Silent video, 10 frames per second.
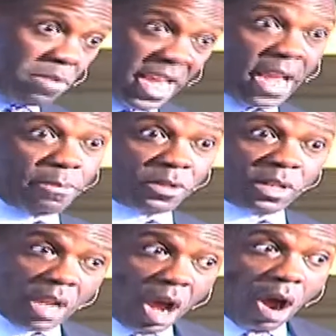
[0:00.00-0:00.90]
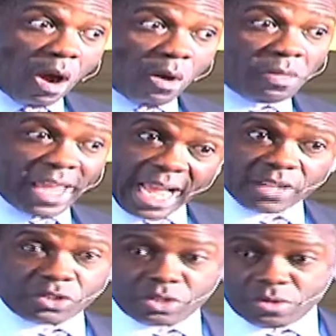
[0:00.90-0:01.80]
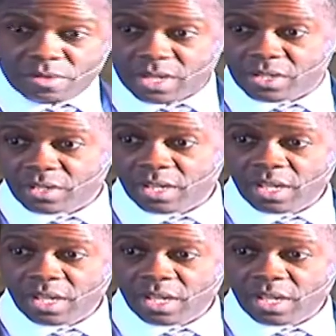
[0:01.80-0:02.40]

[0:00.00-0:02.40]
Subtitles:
be able to know the answer to this.